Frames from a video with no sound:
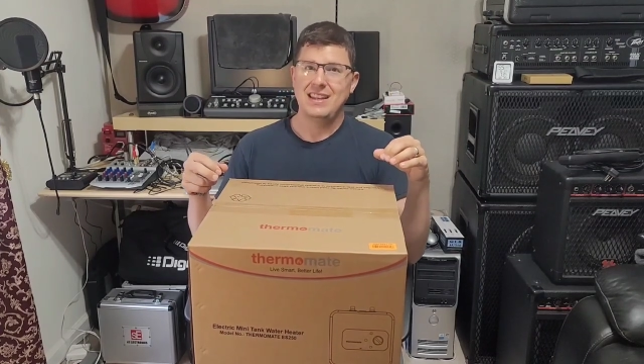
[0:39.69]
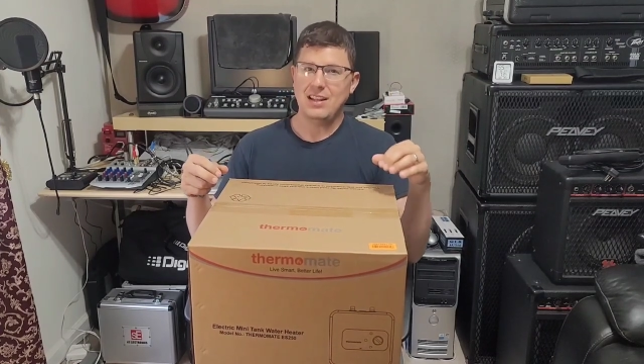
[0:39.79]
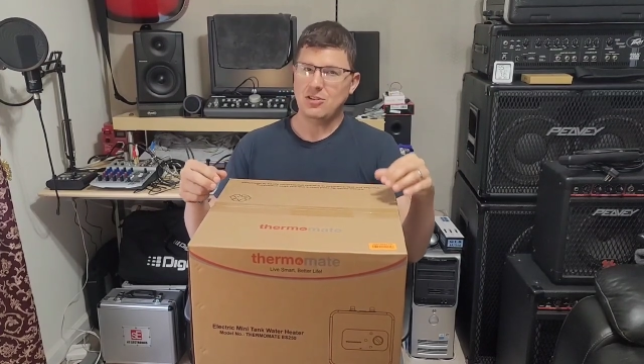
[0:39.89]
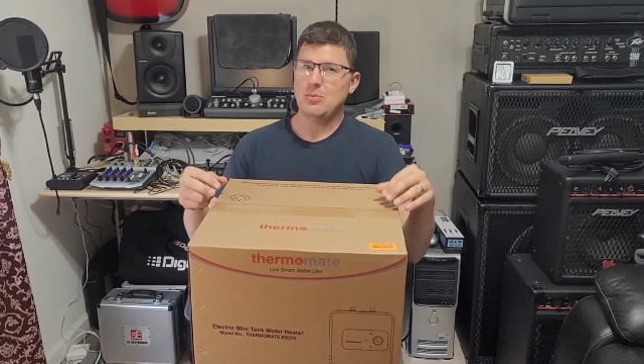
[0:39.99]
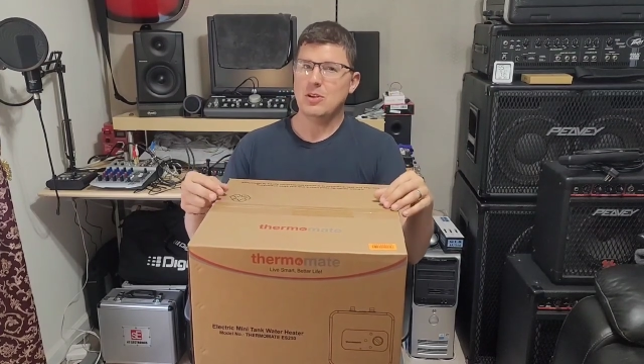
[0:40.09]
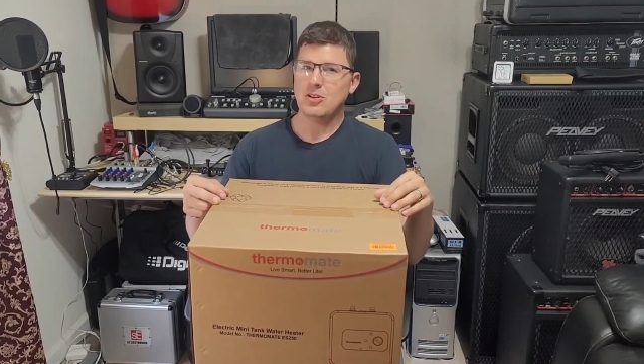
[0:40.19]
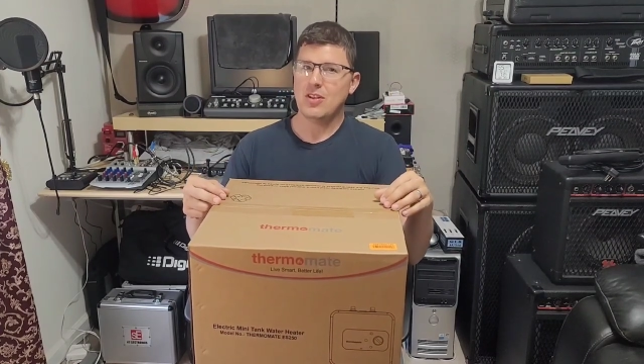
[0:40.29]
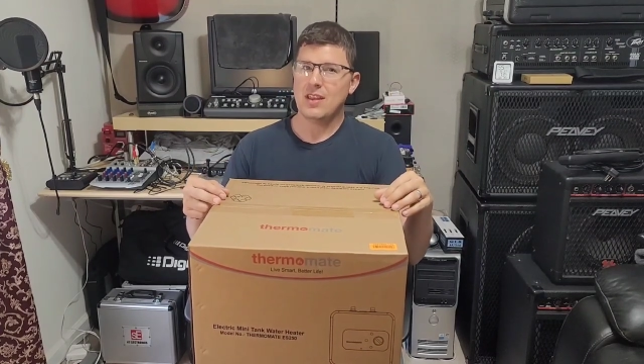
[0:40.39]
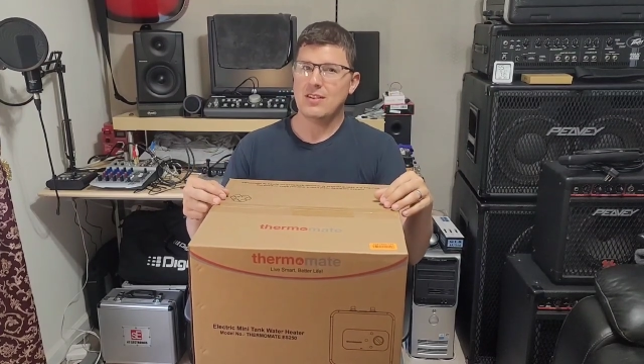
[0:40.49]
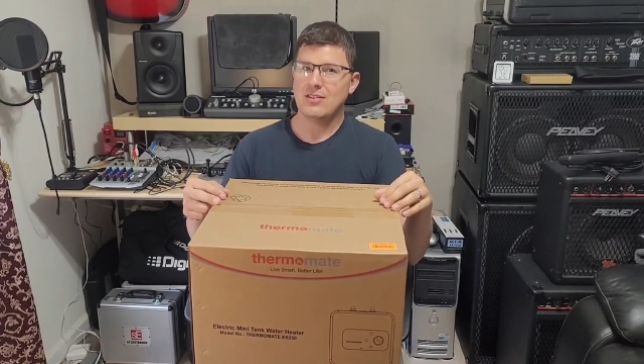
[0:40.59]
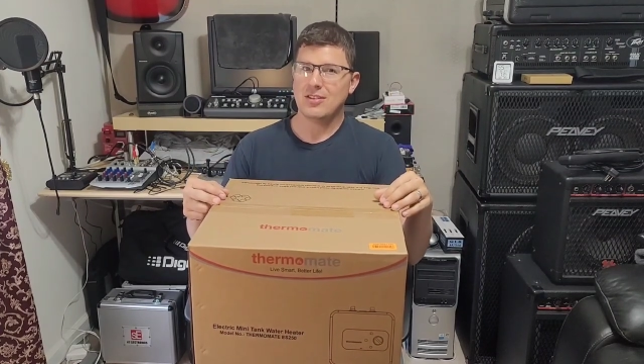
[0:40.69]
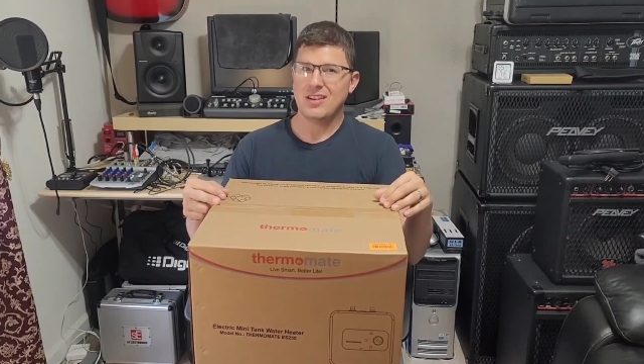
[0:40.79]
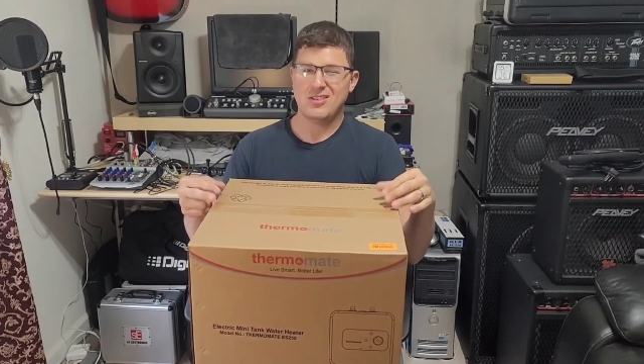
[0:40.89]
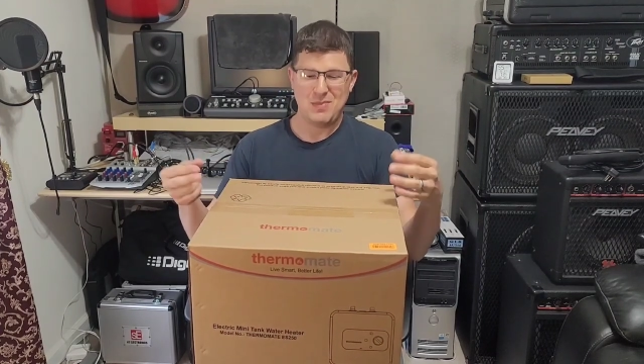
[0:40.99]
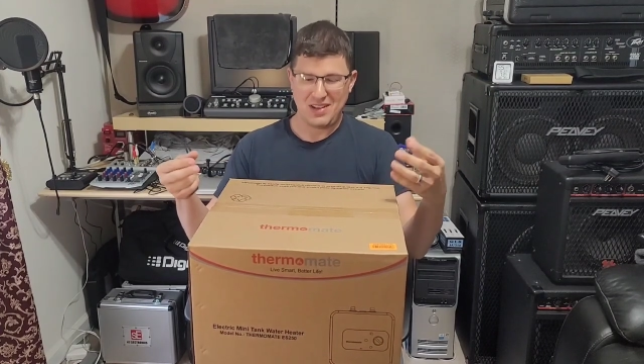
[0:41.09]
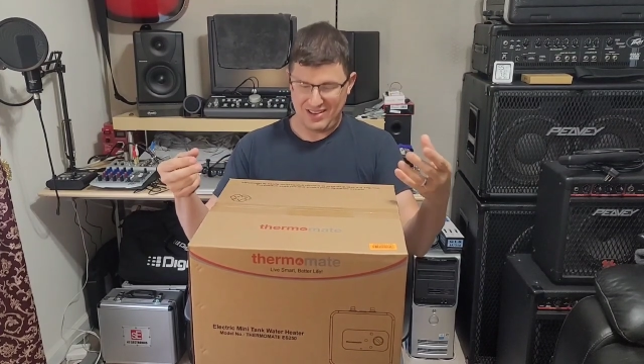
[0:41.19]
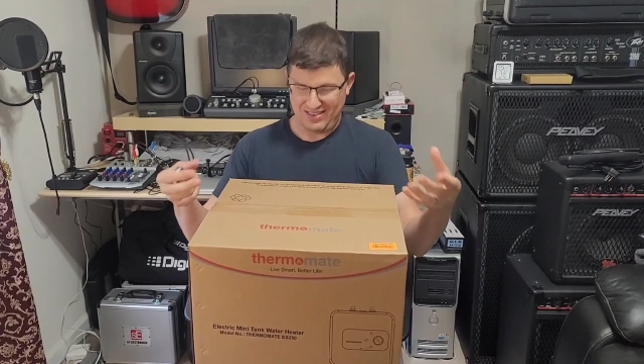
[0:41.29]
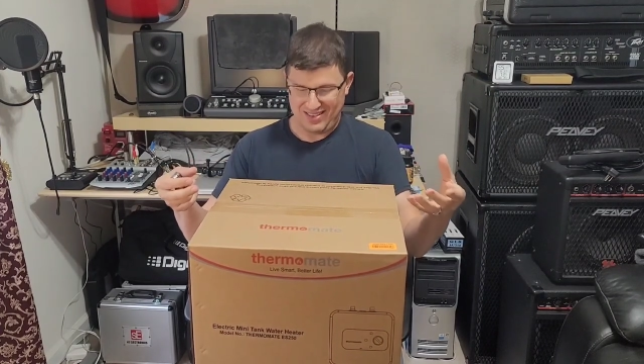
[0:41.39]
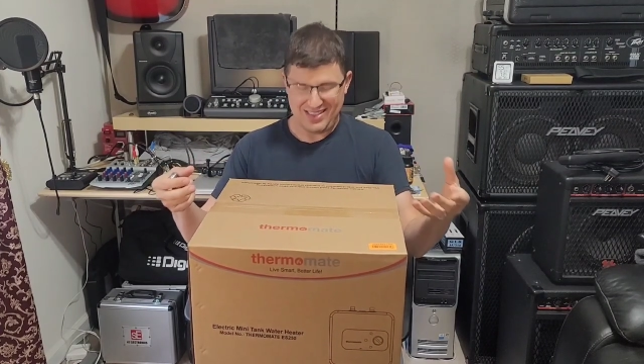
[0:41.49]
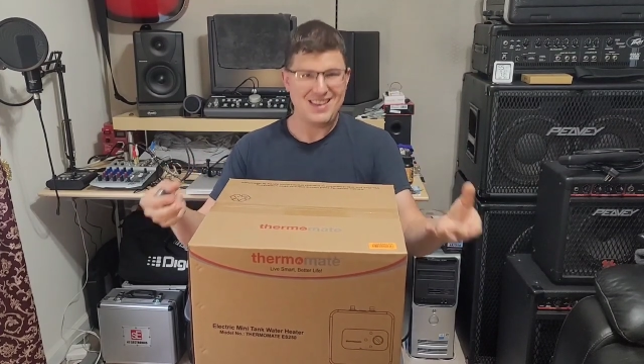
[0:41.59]
not so much of the installation
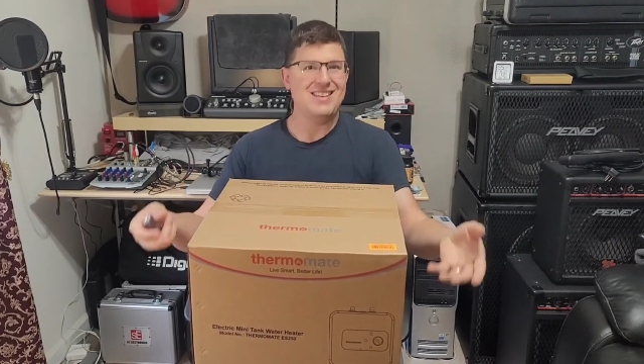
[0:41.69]
because